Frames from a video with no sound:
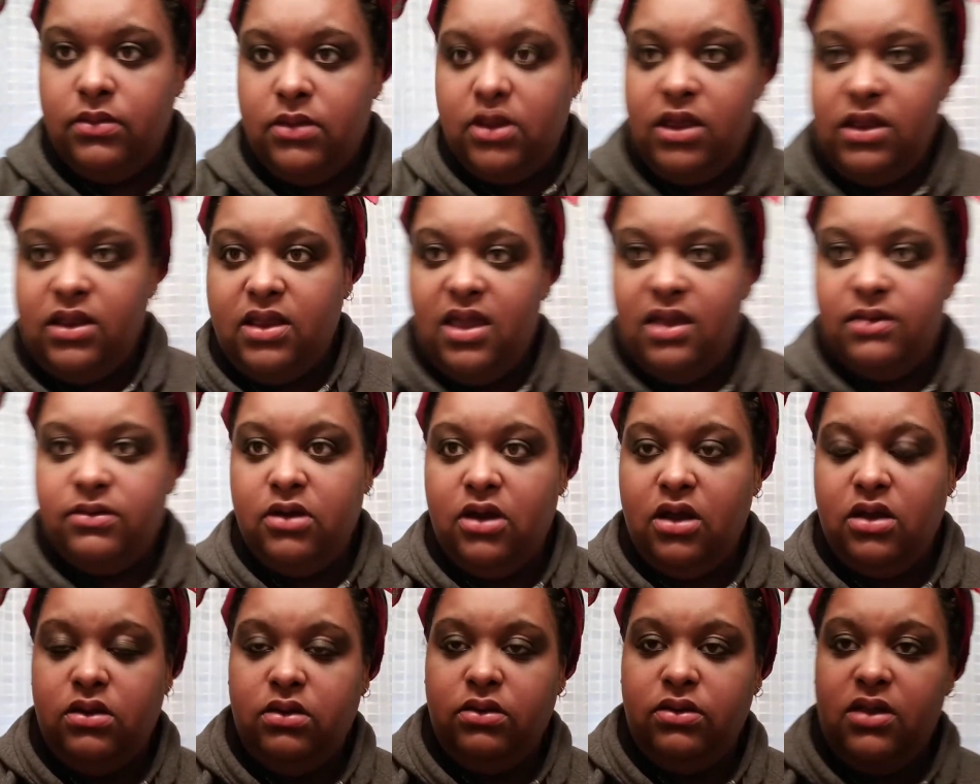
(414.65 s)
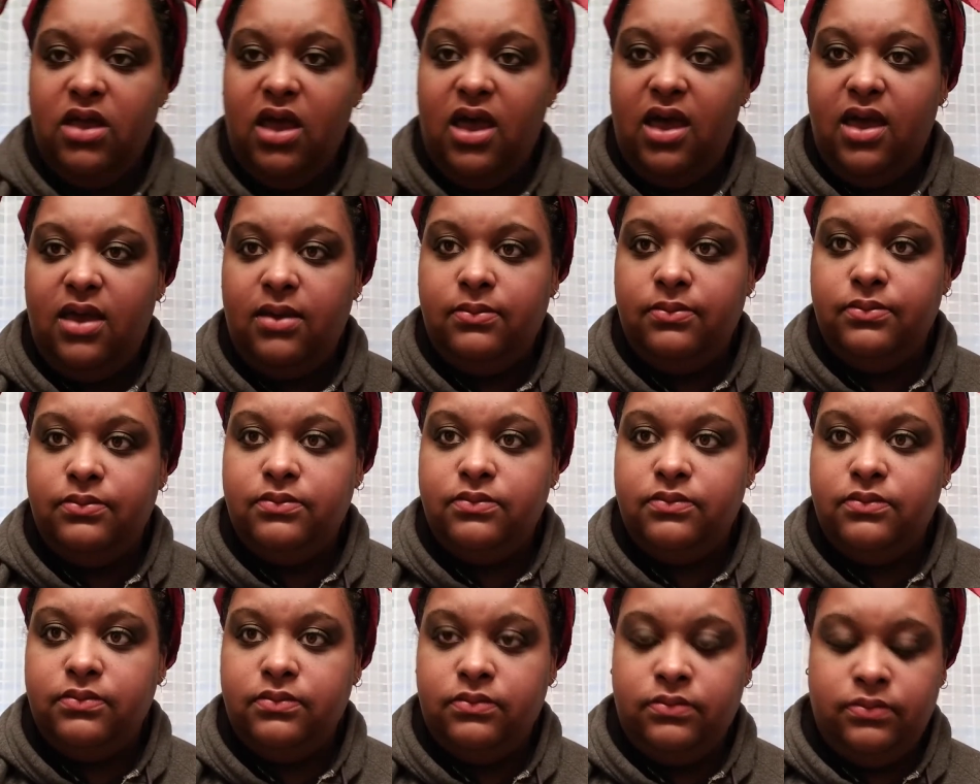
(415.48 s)
And after I do that,
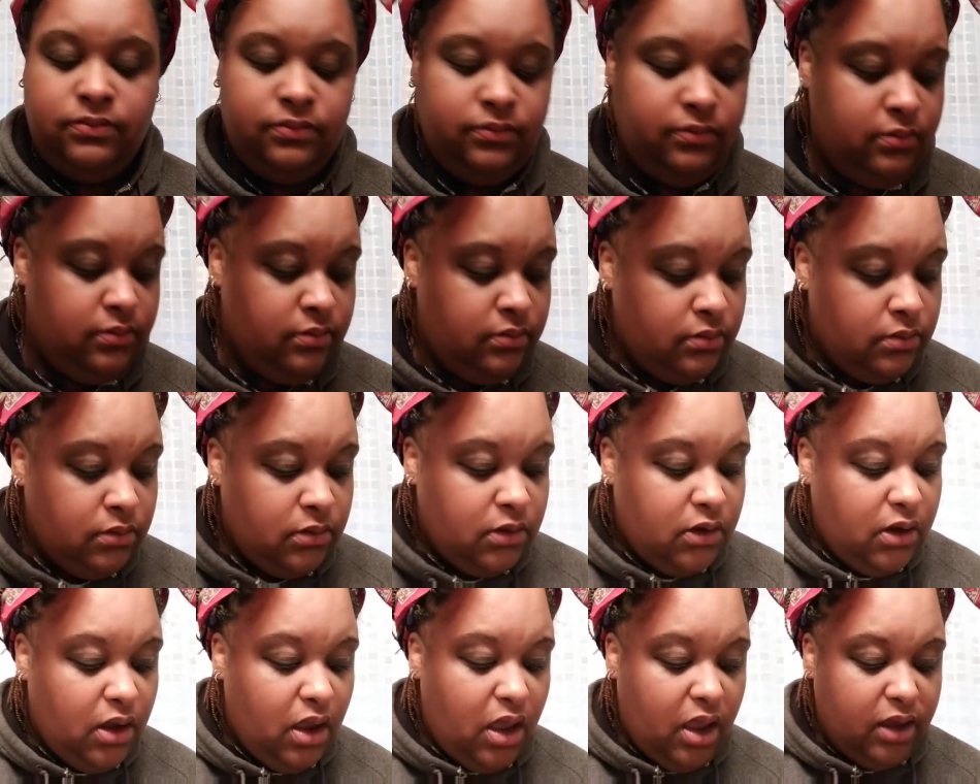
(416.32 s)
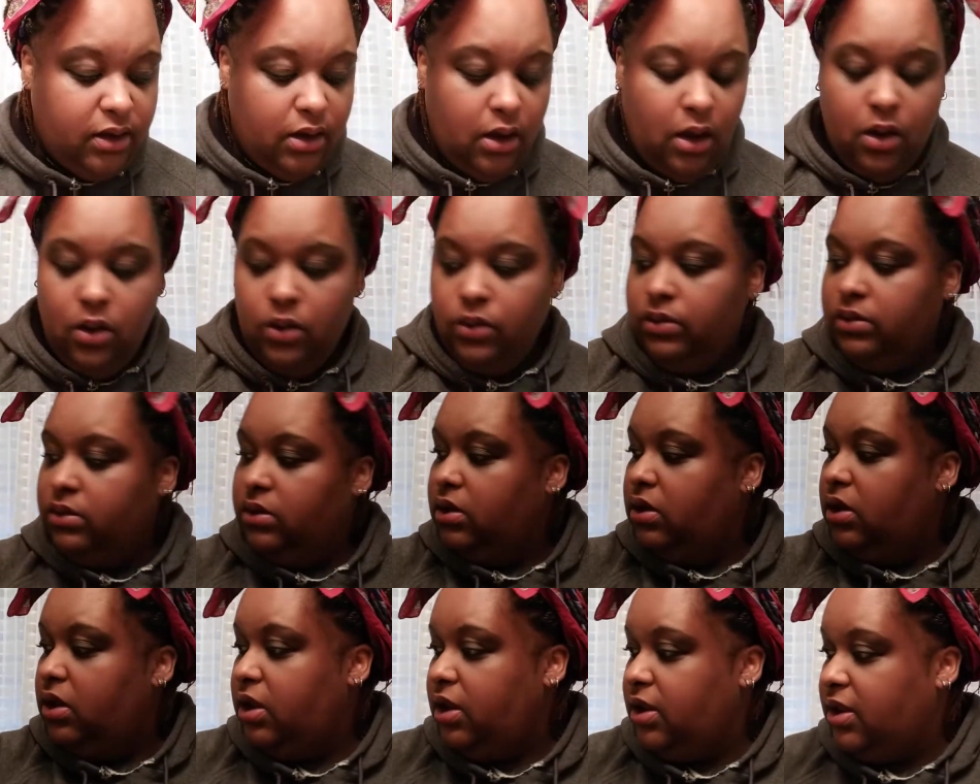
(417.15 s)
I go
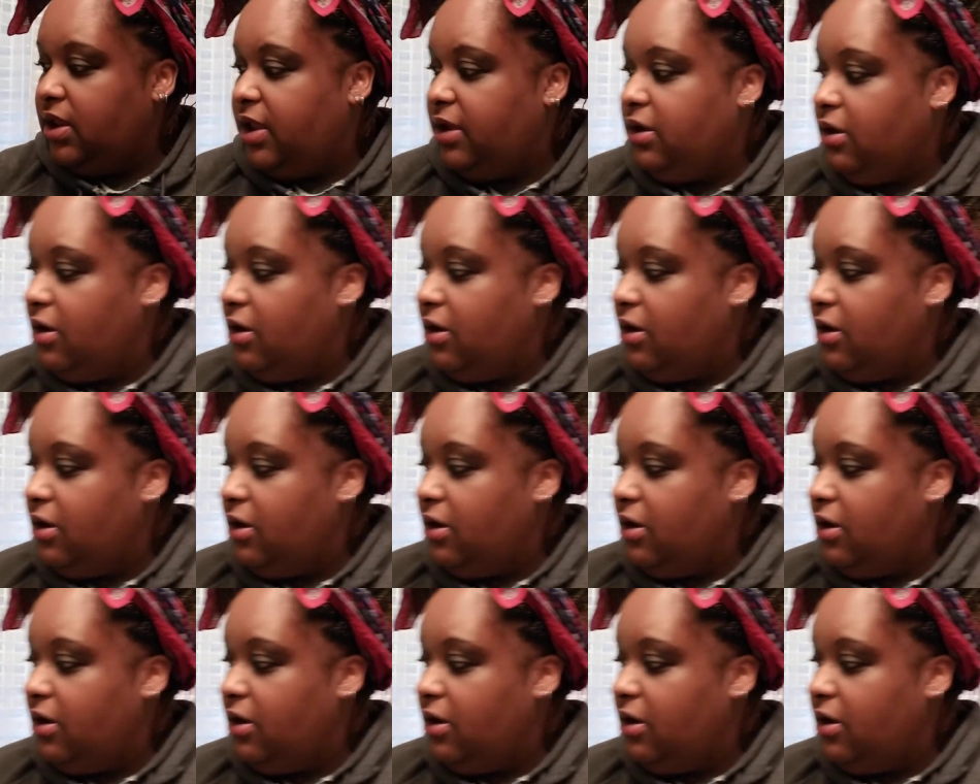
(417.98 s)
and I